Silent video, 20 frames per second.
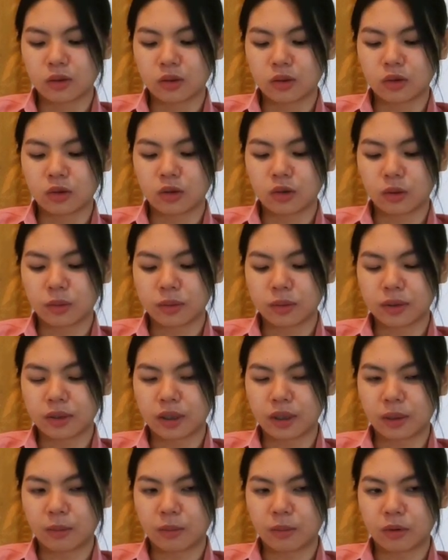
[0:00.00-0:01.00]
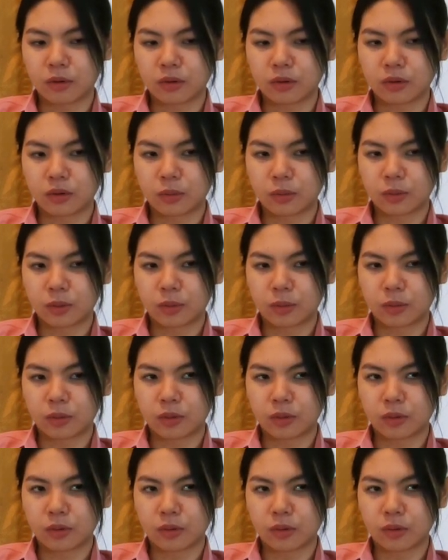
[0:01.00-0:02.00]
Job same other
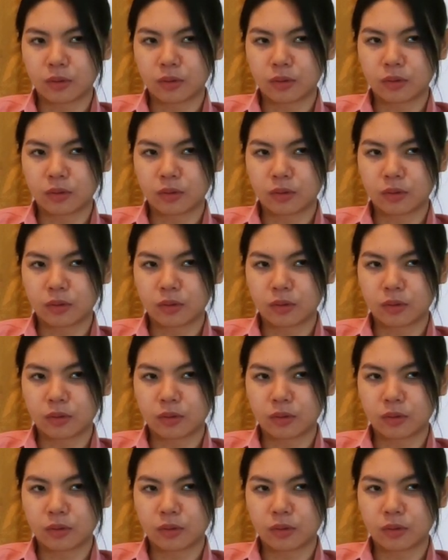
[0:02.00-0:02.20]
people,